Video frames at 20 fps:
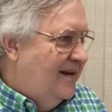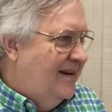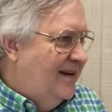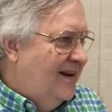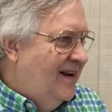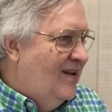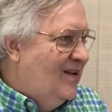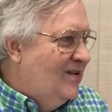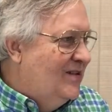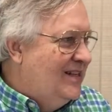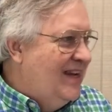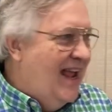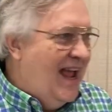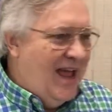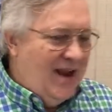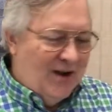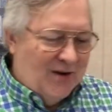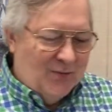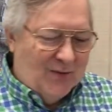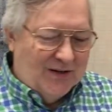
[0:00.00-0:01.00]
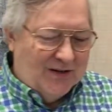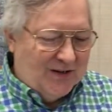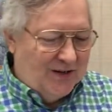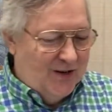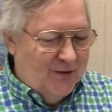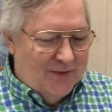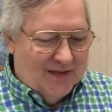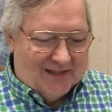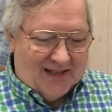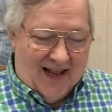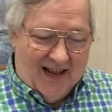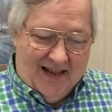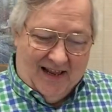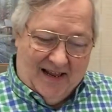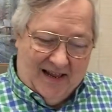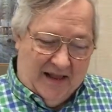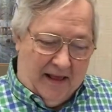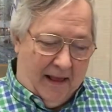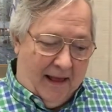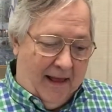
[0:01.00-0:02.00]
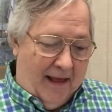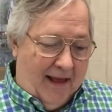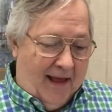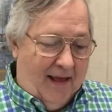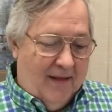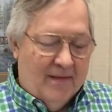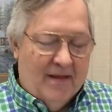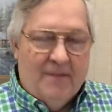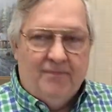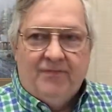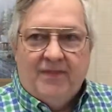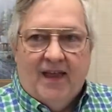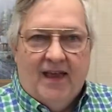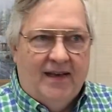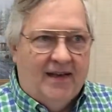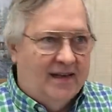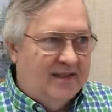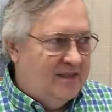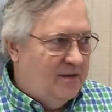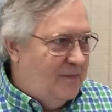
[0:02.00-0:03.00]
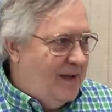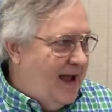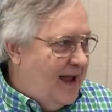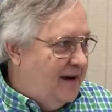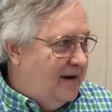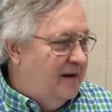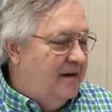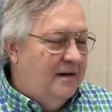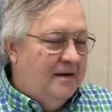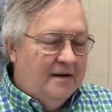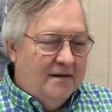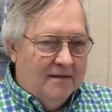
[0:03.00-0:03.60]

You know, she had her work to do, but it's like, uh, it doesn't matter.